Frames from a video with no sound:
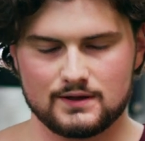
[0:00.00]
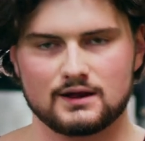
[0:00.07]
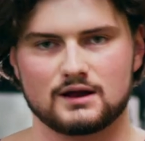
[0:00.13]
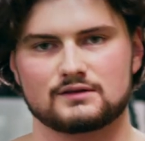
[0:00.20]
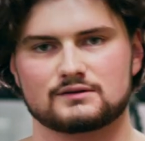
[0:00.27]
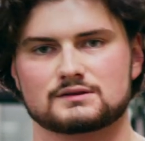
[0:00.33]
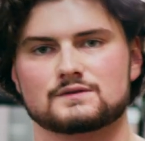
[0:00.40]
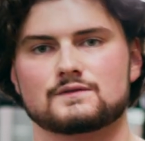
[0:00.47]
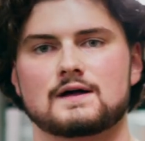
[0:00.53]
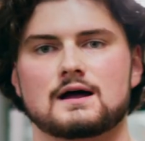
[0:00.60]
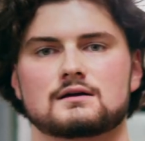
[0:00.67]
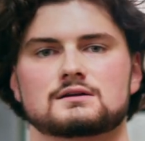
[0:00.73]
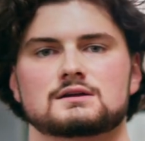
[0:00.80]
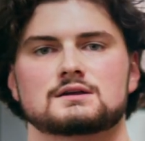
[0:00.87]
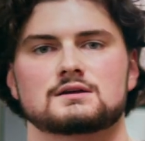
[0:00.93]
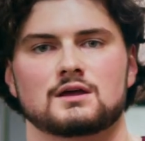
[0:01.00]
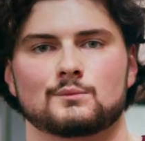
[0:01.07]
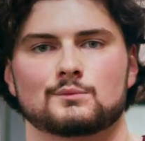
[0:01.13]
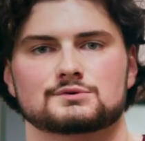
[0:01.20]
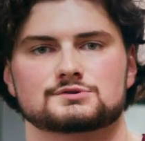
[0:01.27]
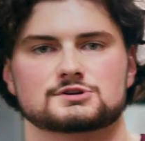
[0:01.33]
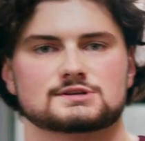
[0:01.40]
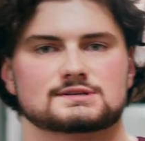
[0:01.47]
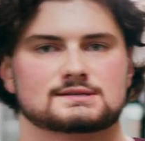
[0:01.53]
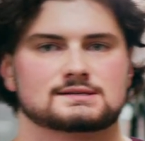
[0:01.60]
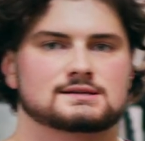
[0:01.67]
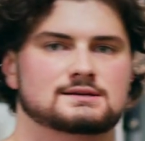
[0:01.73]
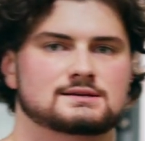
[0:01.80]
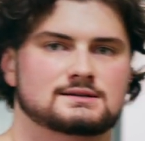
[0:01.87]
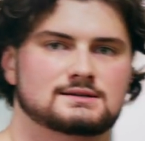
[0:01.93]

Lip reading: I think that would just